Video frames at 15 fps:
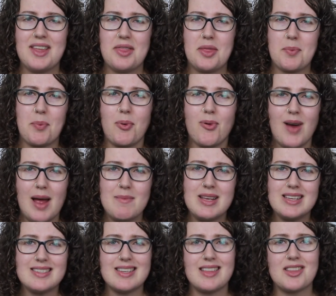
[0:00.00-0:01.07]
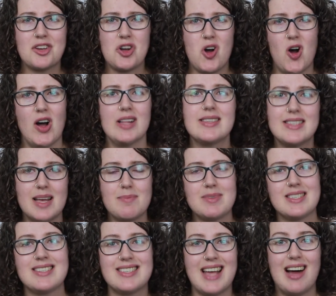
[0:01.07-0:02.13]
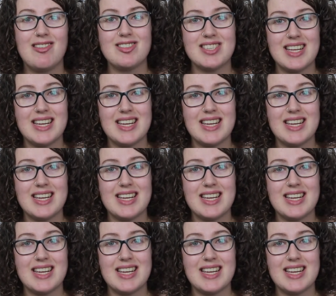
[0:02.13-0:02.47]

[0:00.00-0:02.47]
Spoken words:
the premise and the concept sounds